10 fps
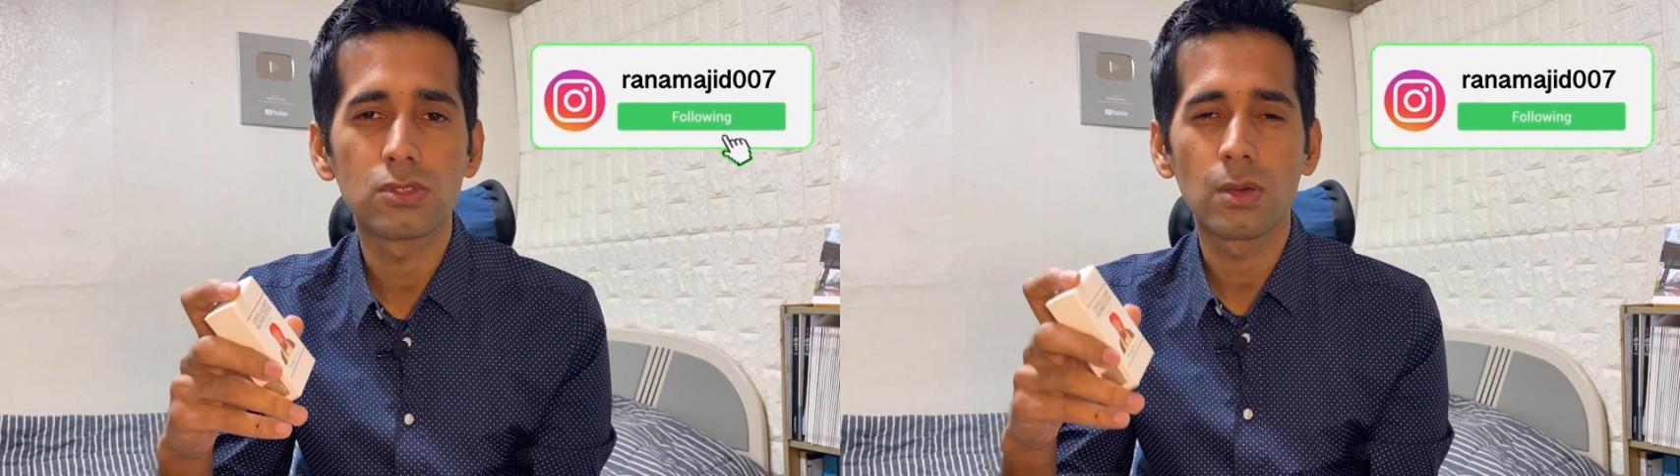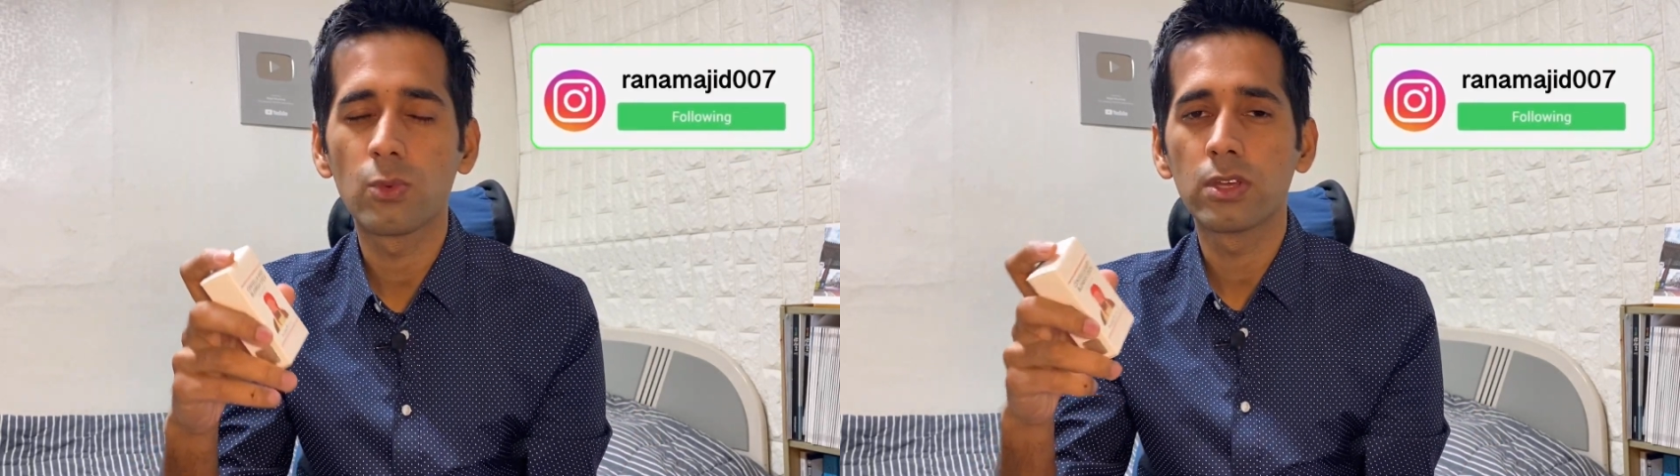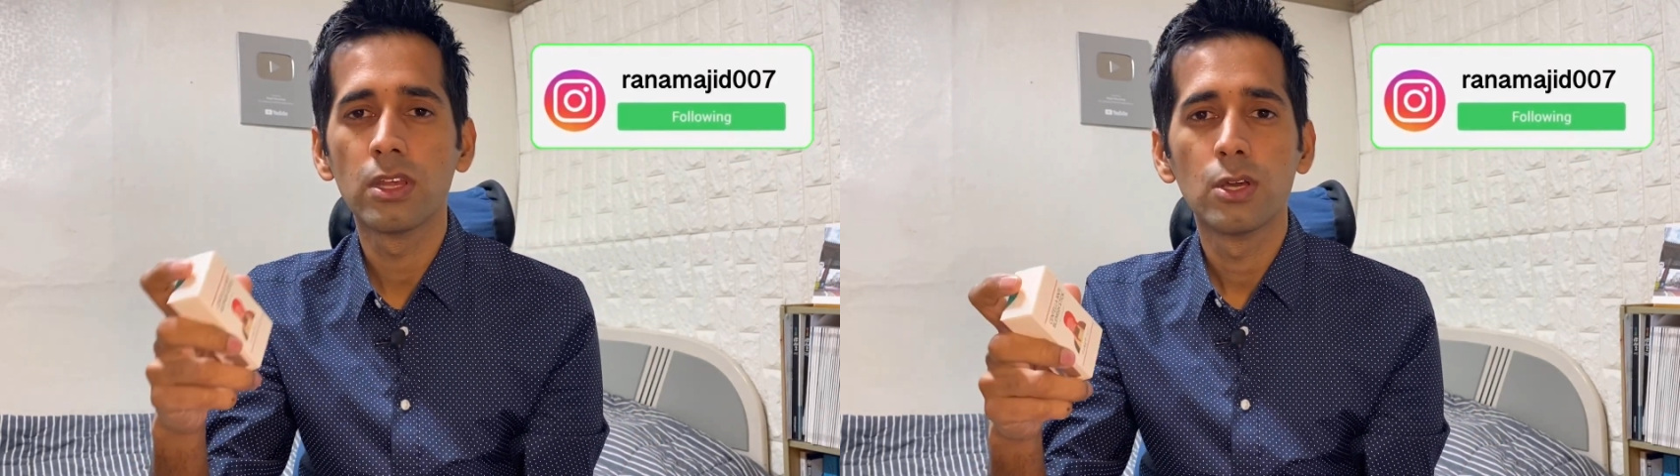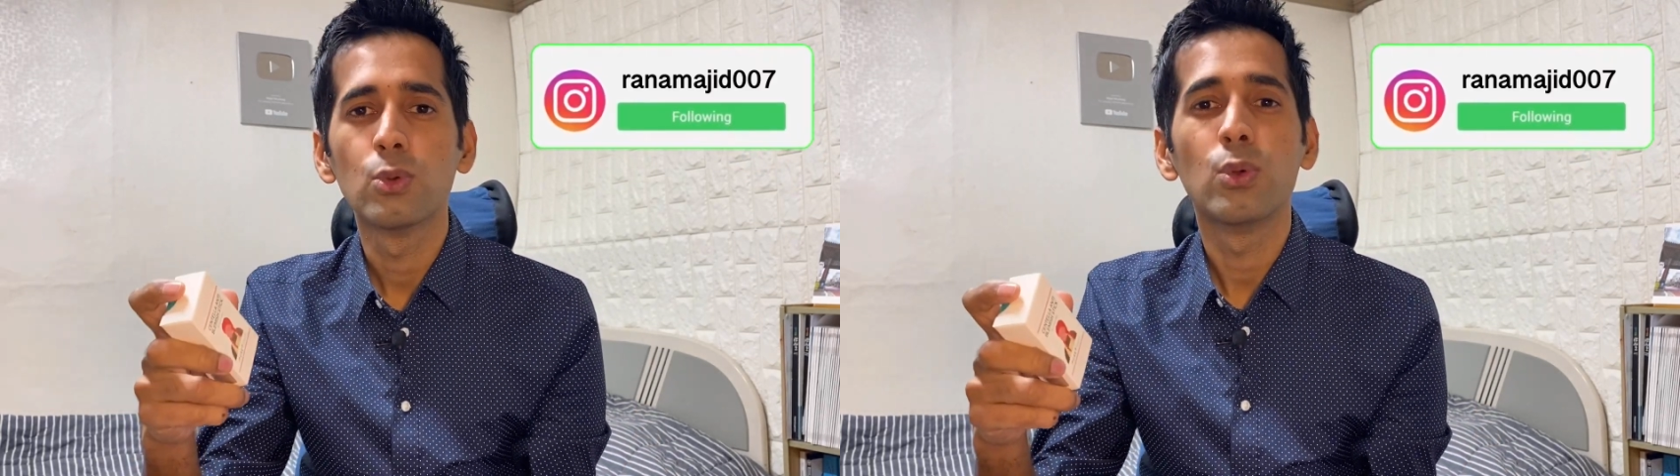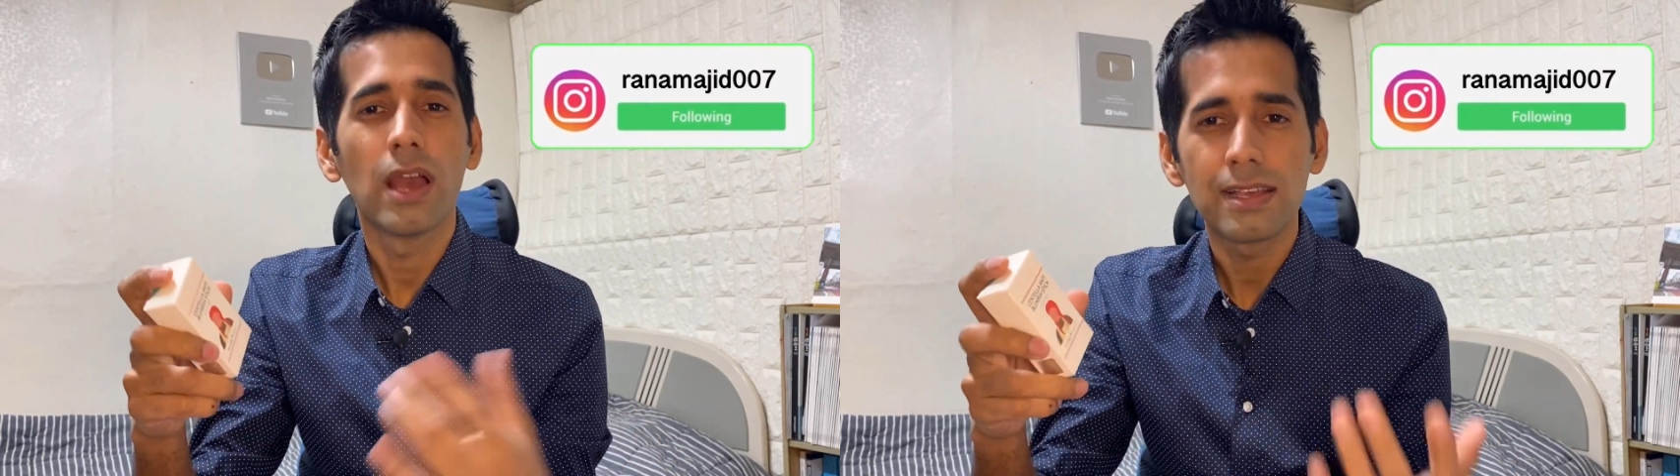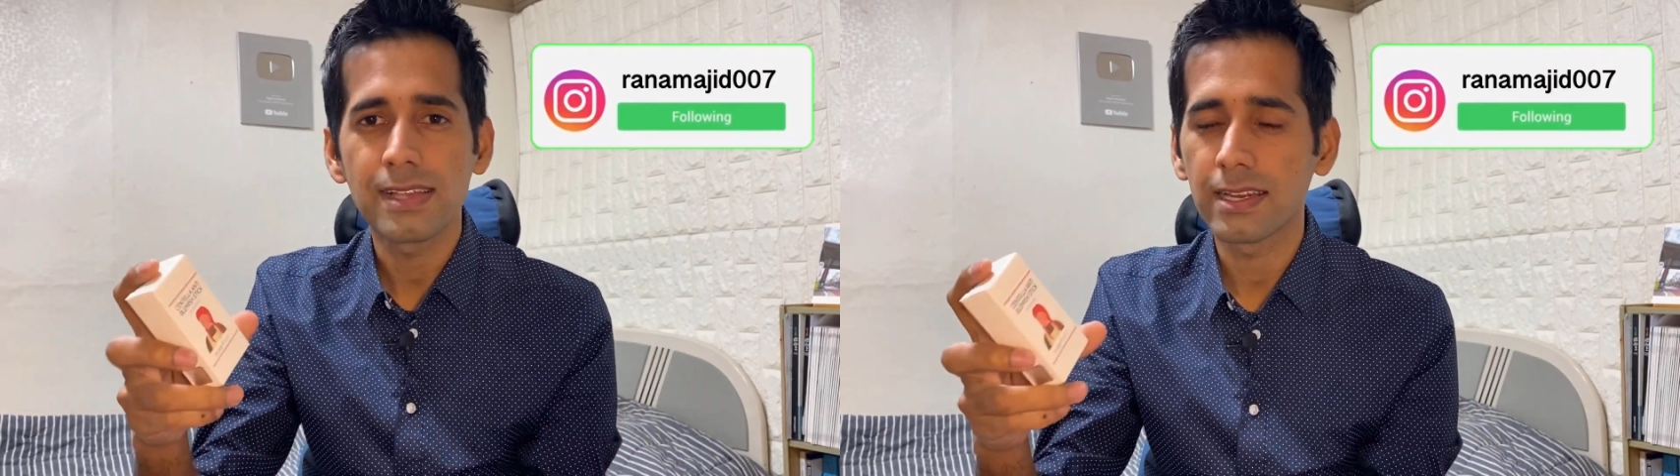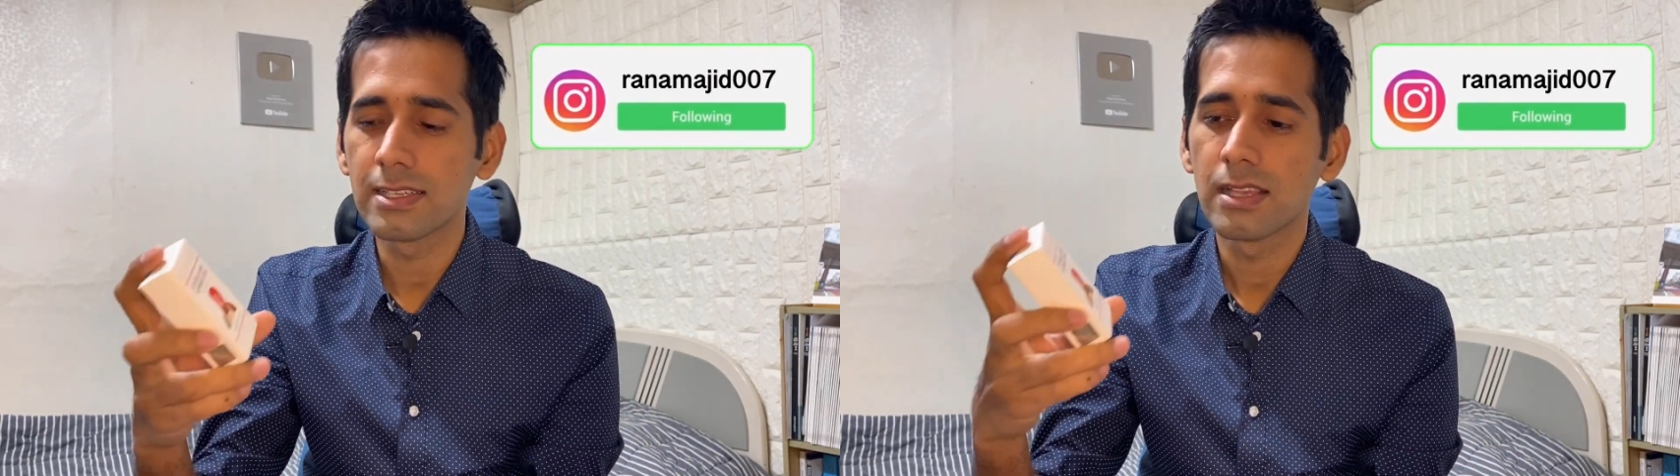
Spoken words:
to someone who has acne,